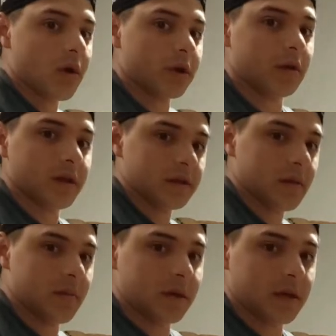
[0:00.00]
regulate
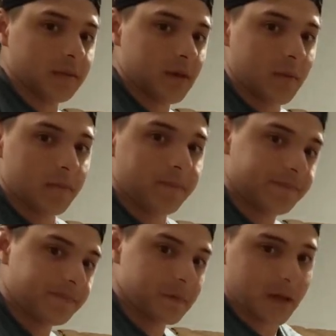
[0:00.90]
them and keep them
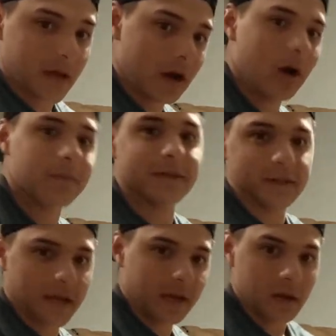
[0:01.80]
kind of up
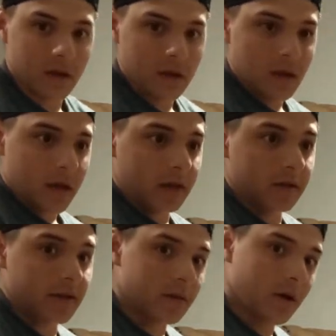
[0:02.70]
to date.
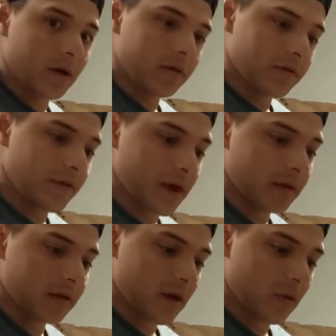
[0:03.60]
And think about the
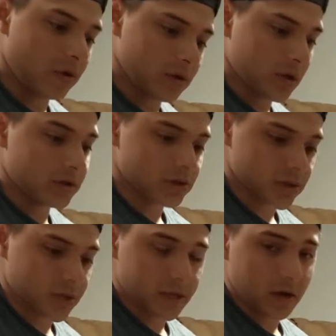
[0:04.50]
fact that when you guys are
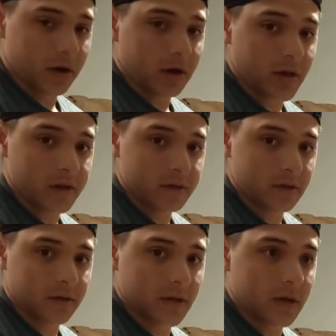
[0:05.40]
sitting down in class
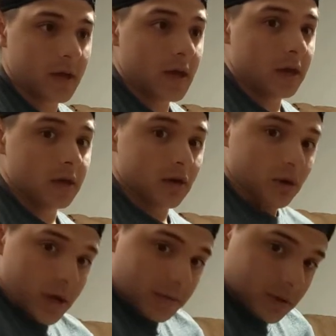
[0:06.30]
all day,
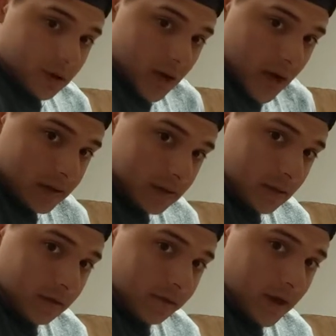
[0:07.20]
your hips are
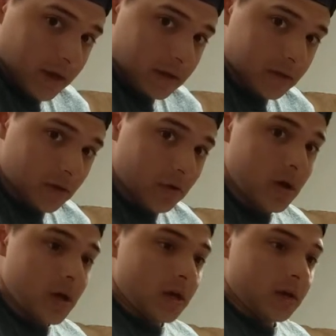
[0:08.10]
constantly flexed. So,